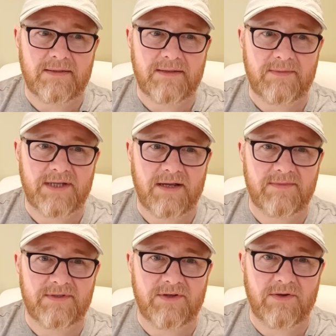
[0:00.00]

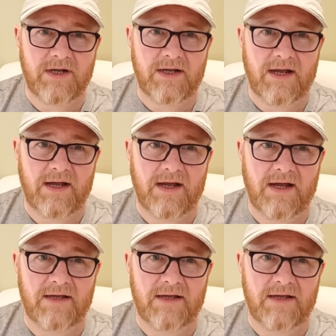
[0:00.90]
Sometimes doing a